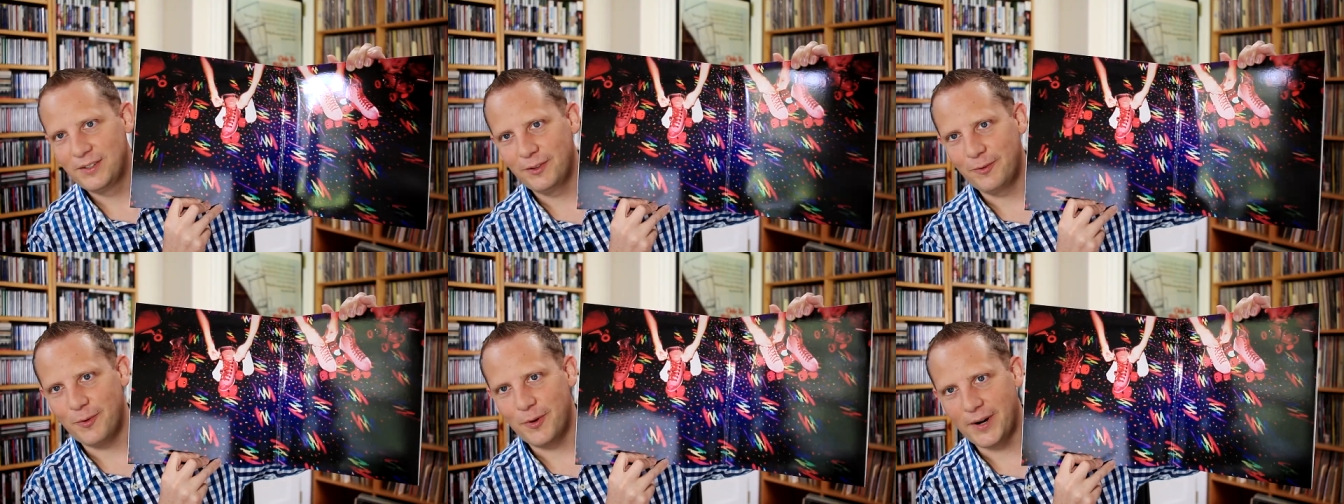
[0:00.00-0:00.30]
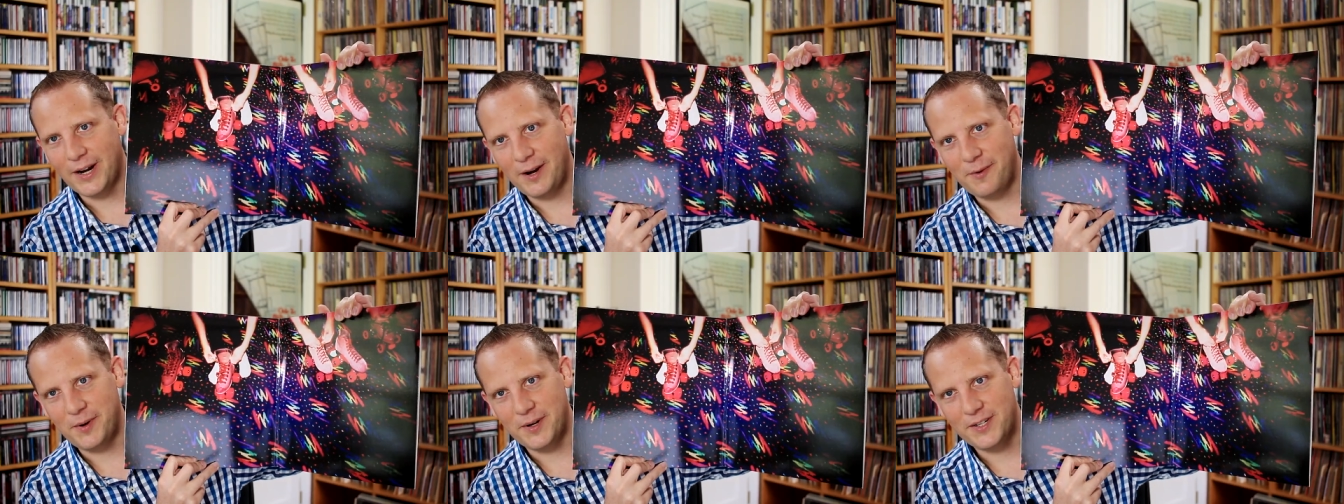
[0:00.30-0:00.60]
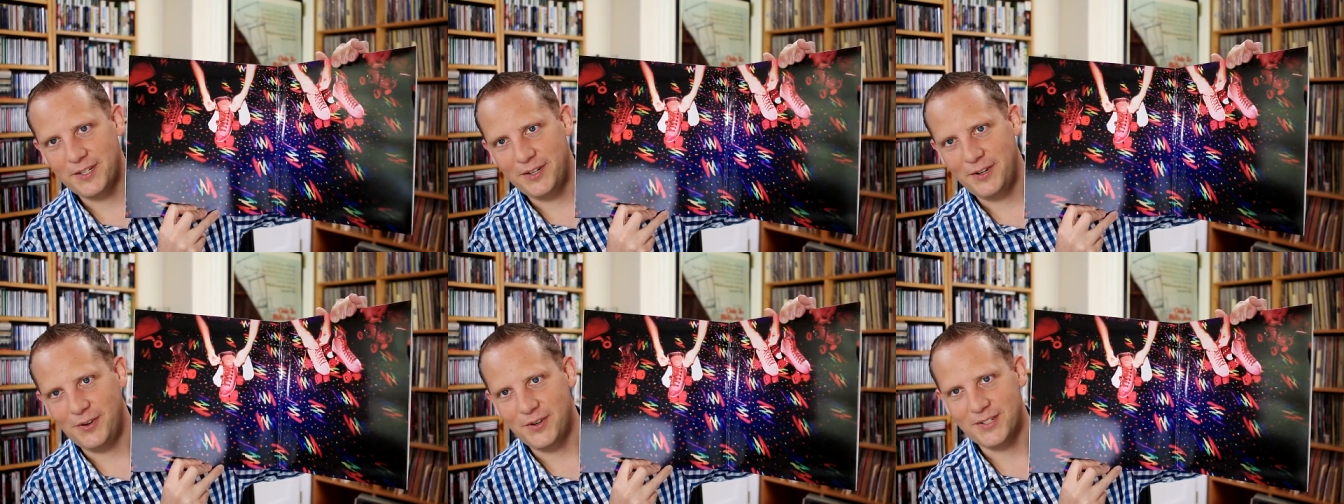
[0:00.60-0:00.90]
the one I
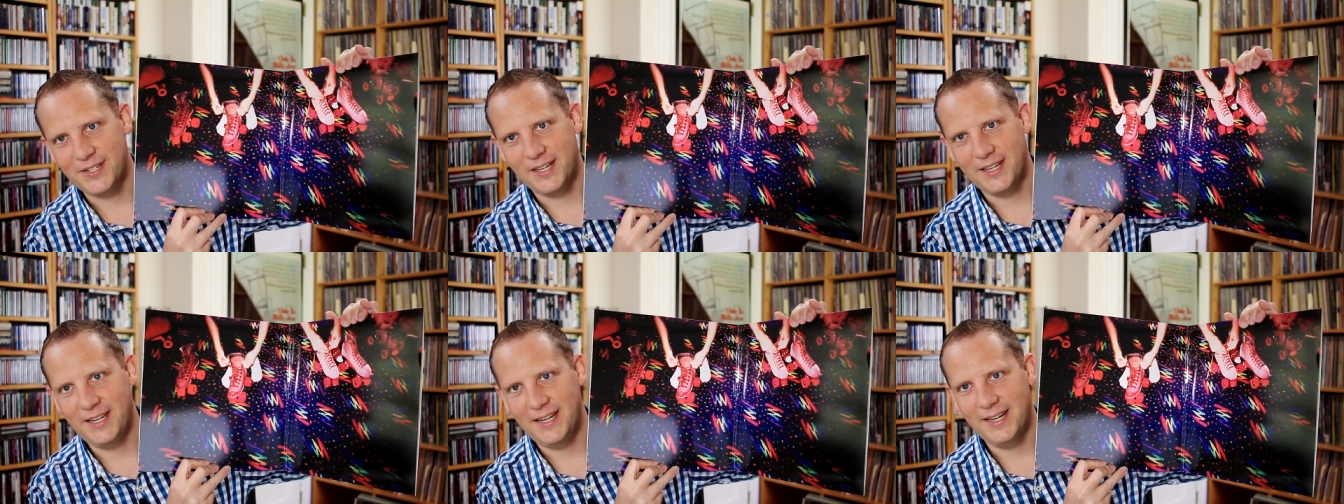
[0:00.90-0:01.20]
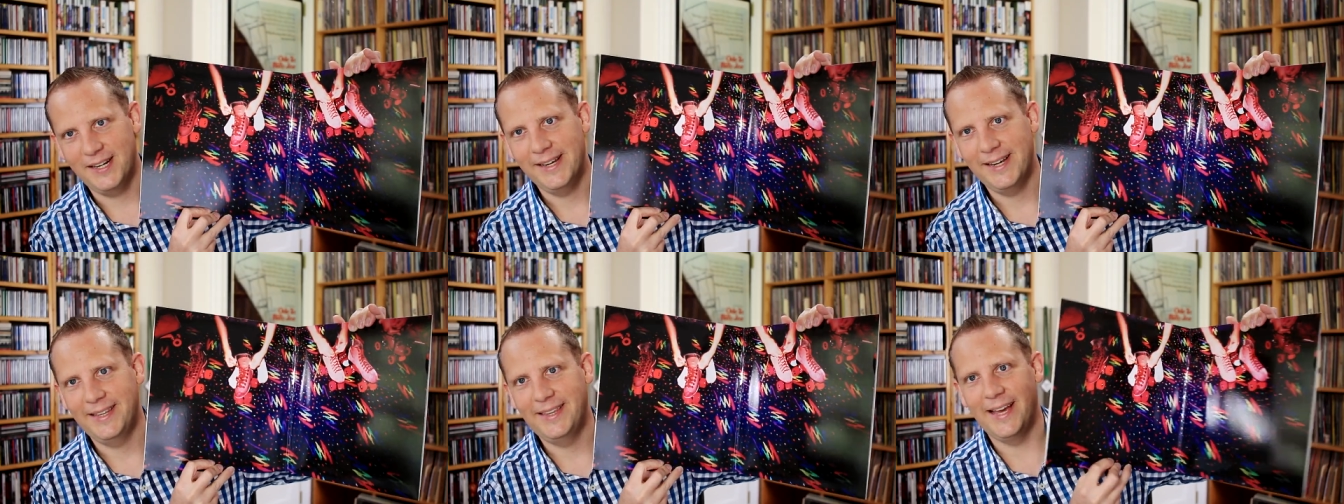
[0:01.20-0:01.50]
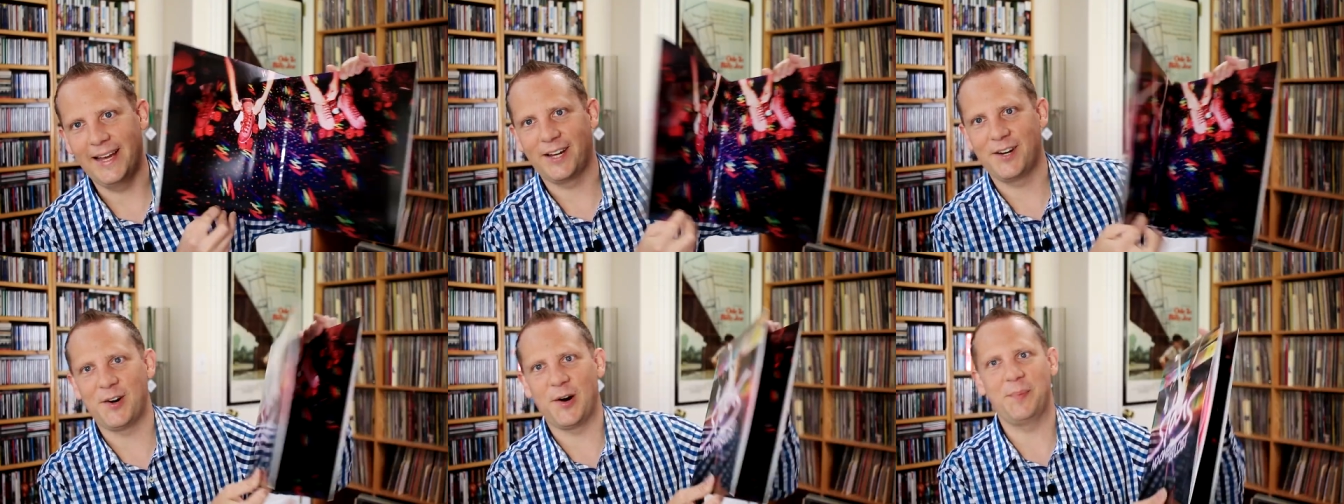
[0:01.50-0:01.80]
went to as a kid had
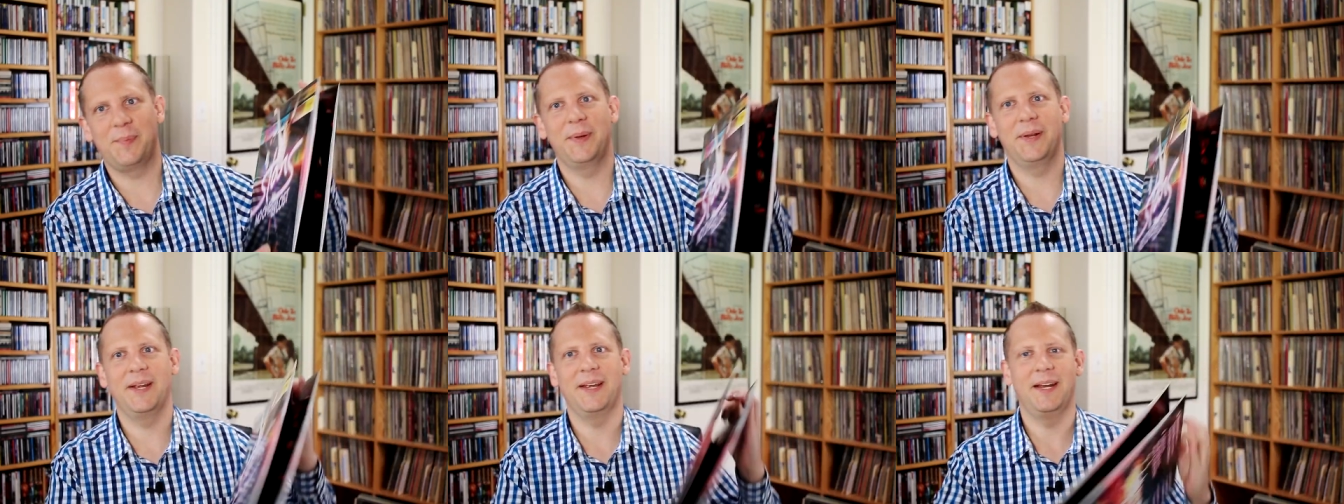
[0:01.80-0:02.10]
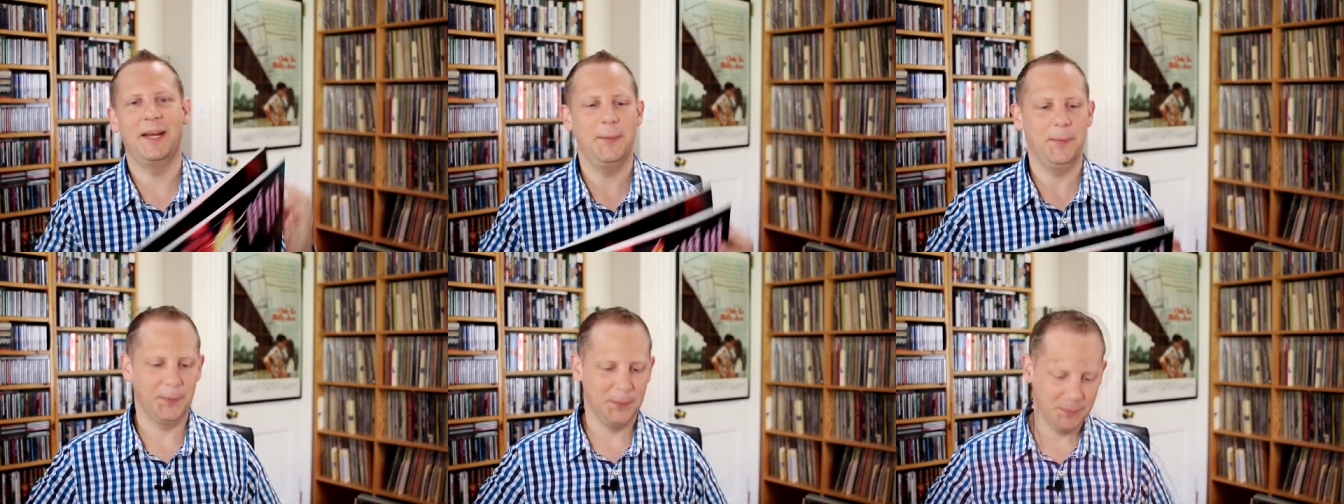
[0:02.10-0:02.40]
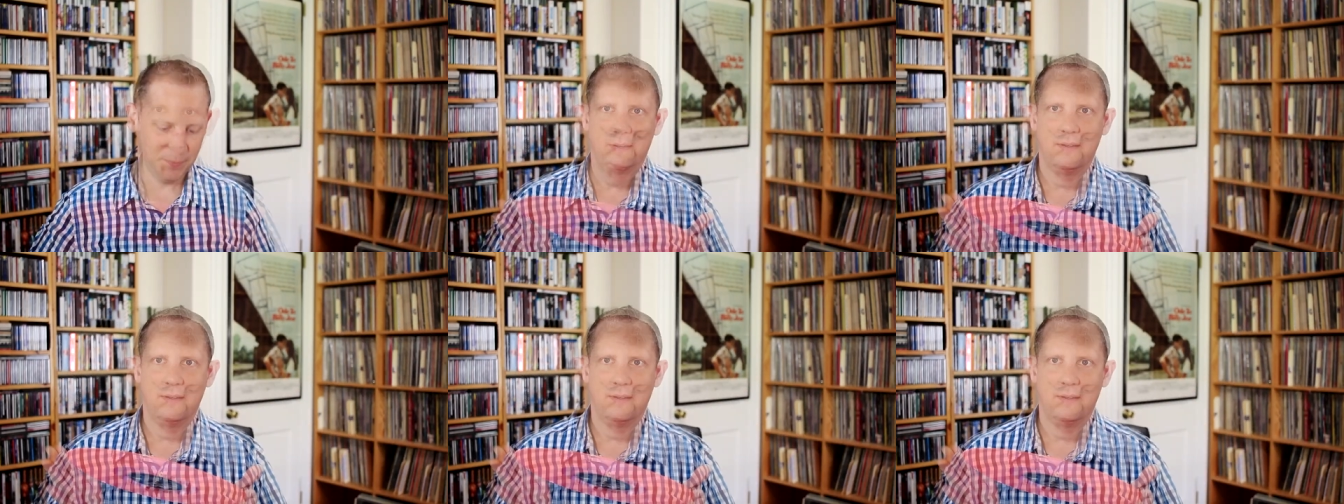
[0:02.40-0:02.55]
that carpet in it.